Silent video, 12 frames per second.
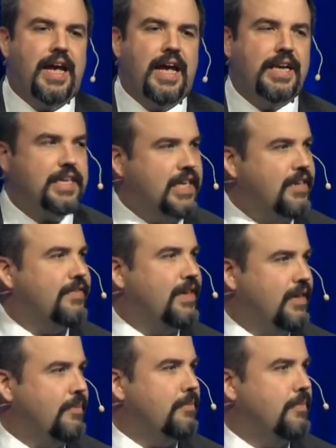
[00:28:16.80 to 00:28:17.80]
and give
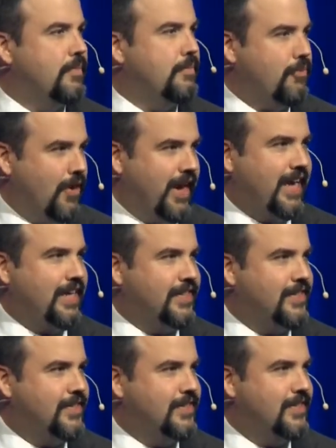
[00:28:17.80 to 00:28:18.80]
him
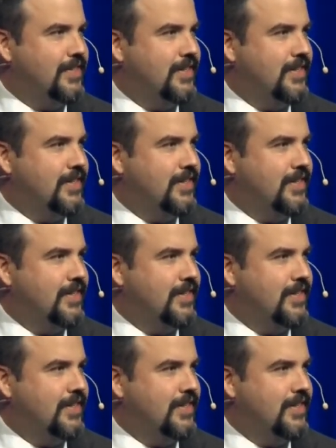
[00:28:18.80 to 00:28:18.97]
praise.